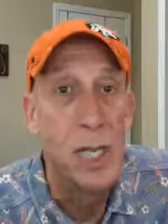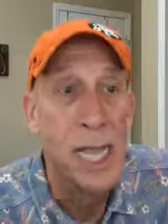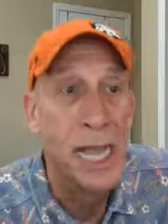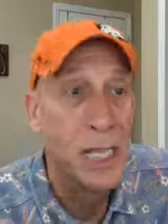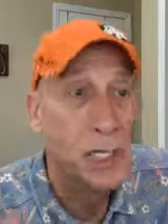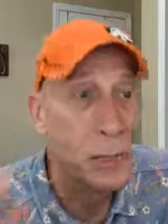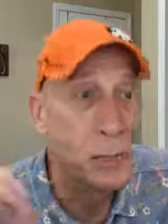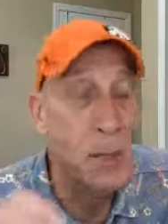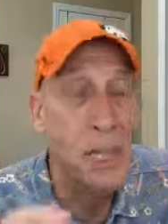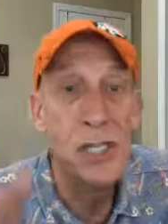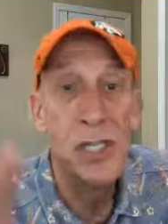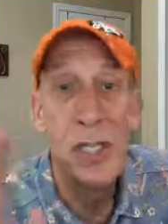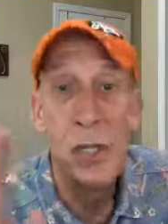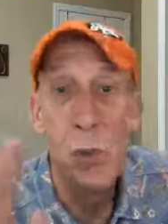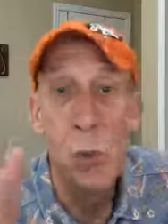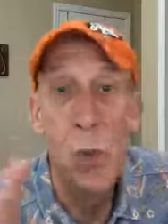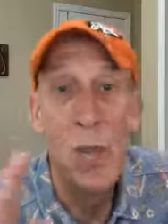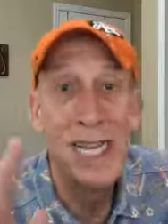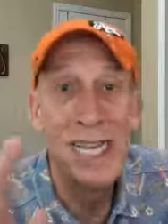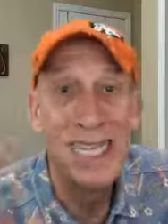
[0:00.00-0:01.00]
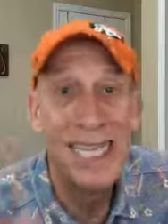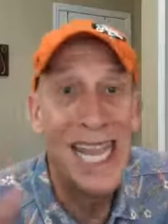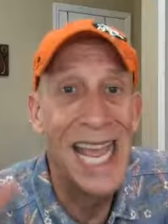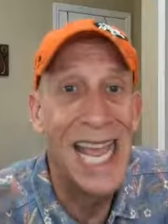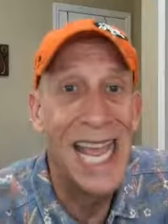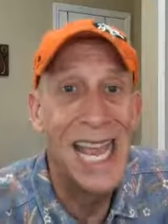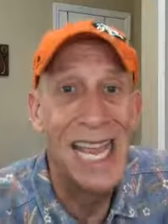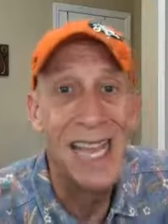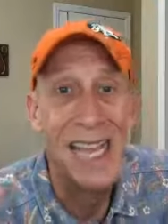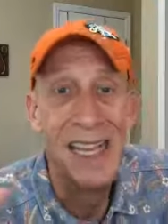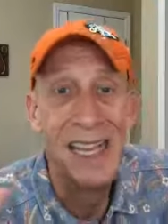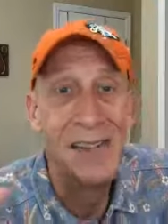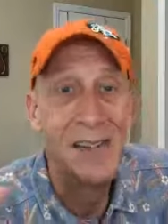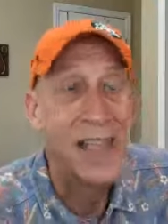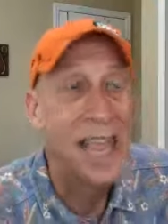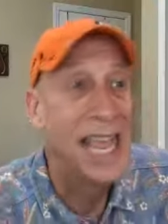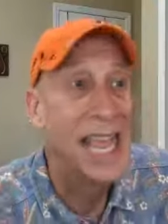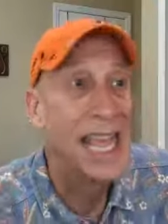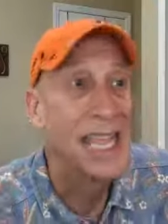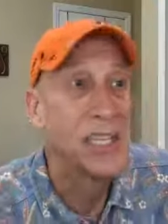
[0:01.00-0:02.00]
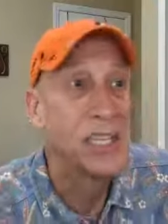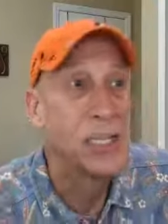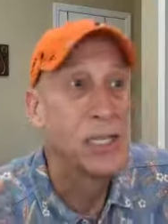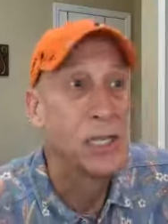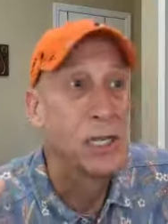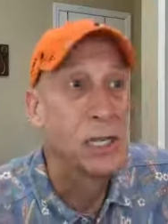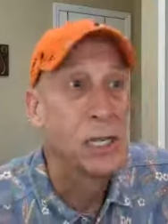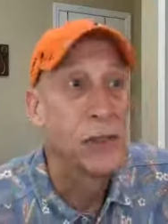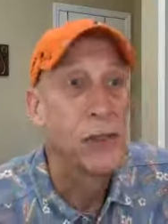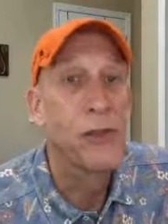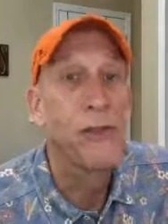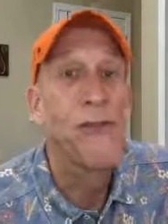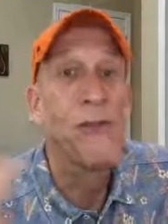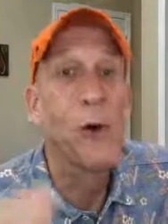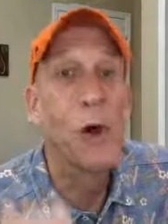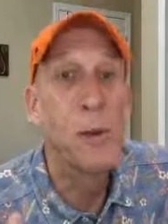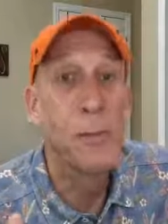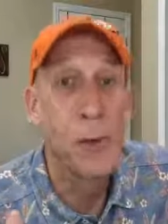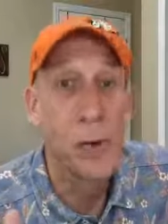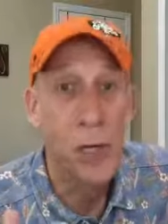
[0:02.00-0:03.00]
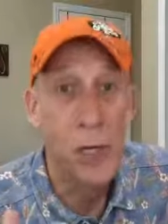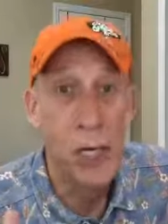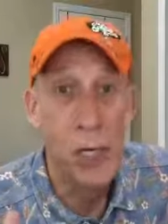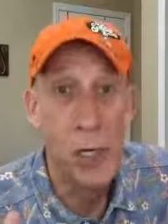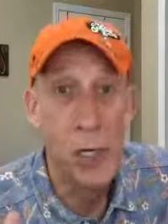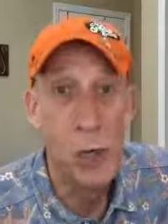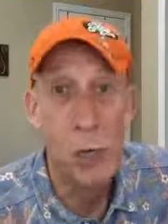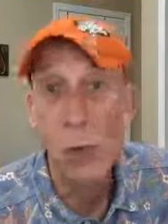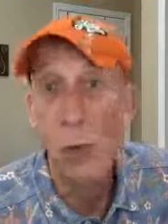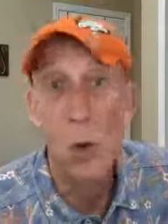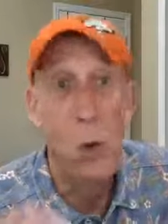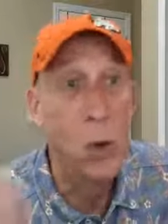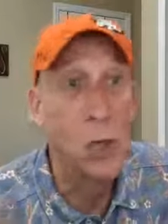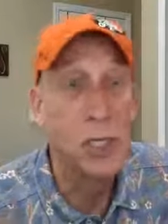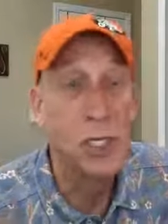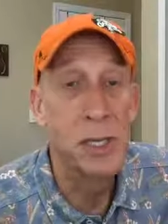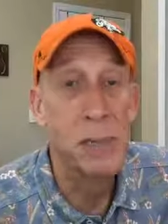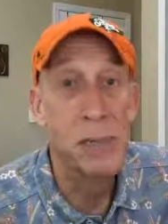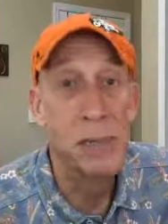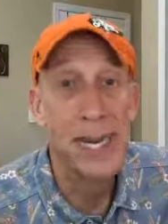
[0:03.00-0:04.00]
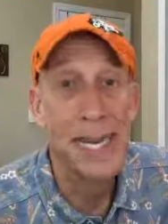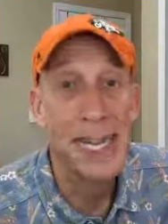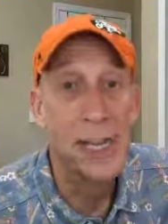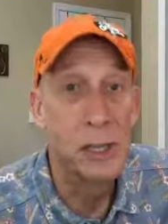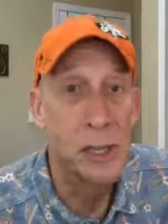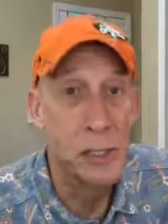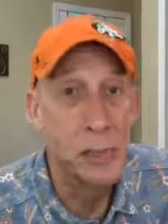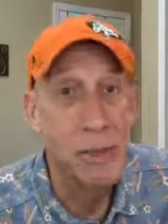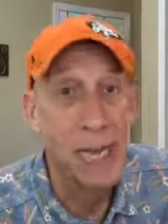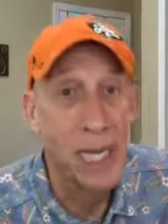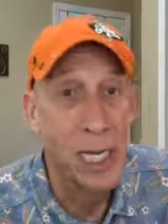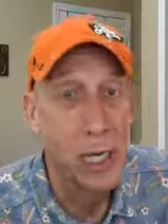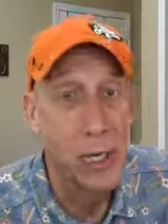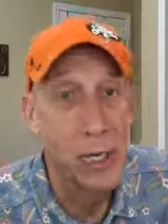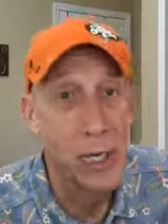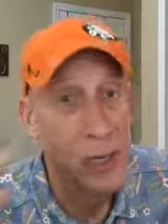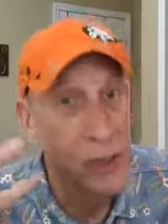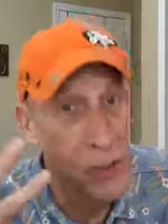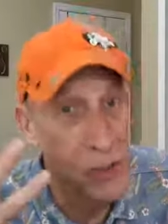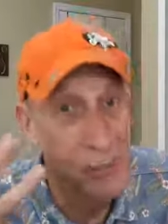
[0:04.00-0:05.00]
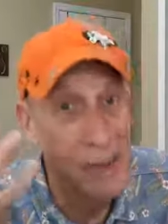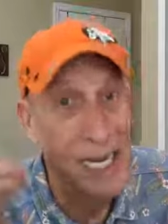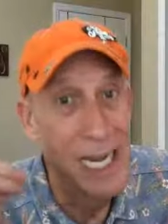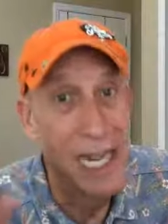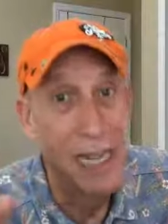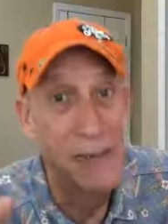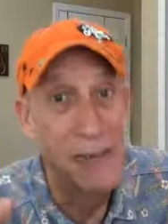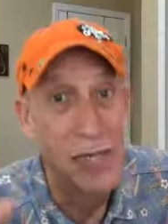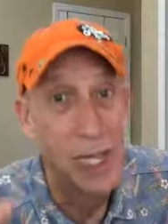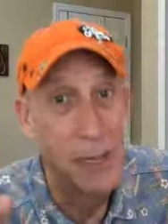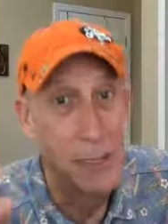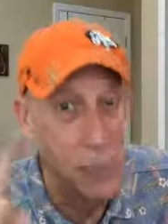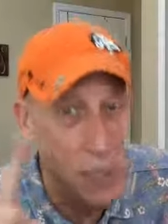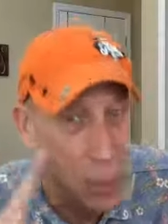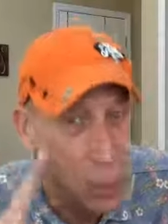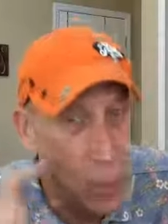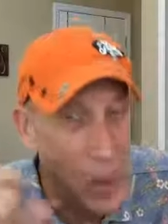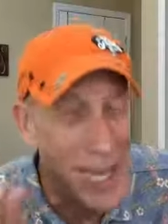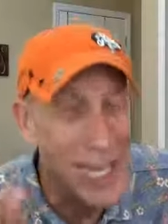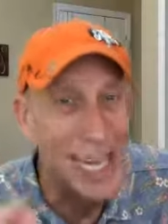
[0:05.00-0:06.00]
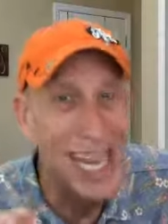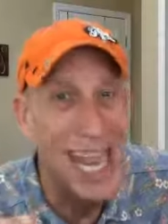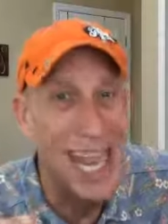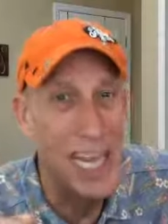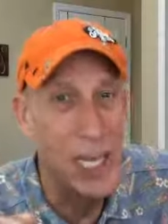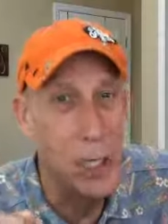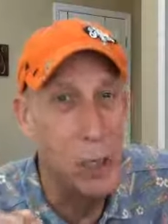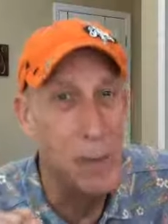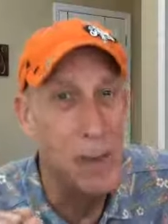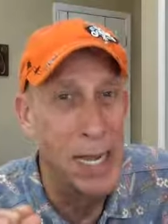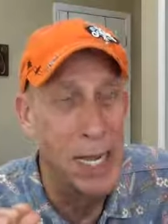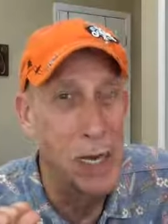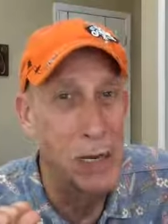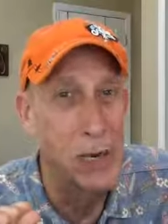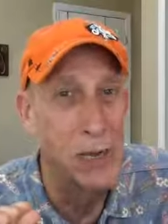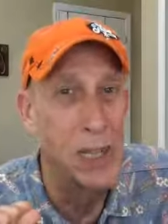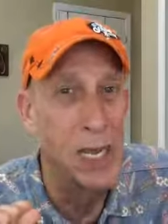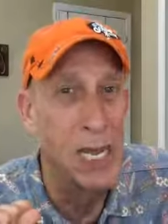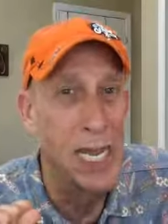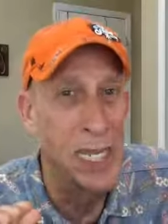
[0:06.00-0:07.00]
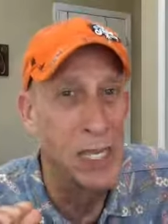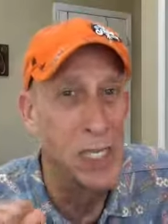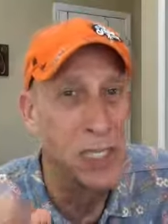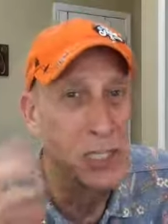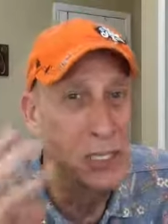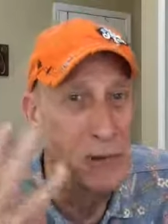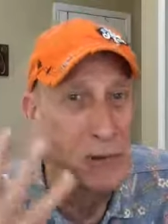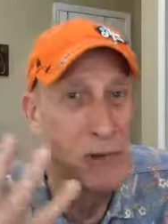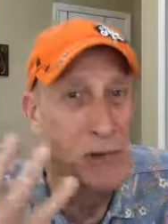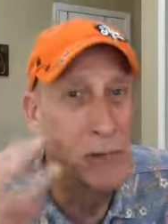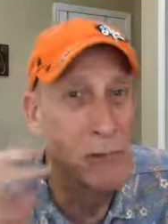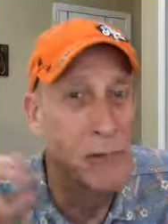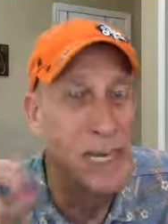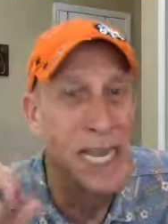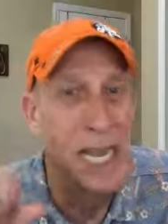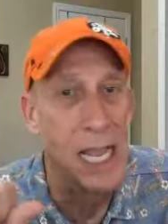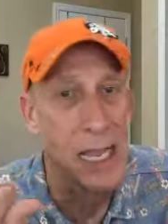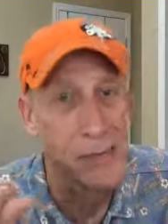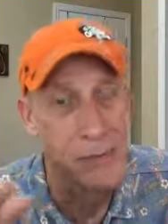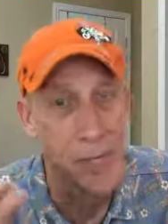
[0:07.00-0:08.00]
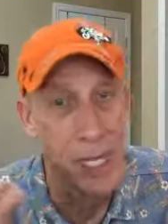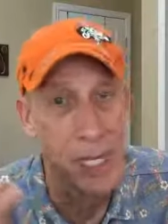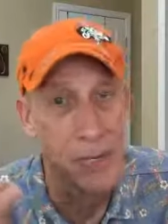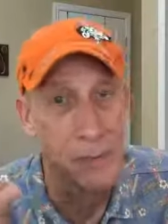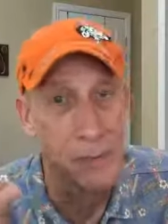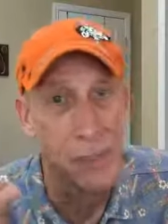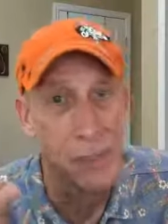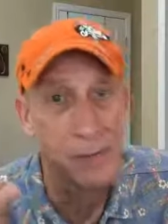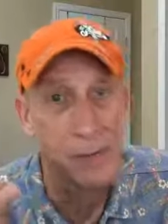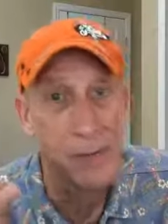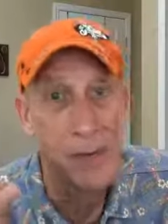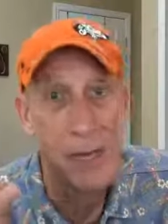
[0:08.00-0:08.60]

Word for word: as much in one day as the former you or somebody else might learn in 3 lifetimes. One day you might learn the lessons of 3 lifetimes.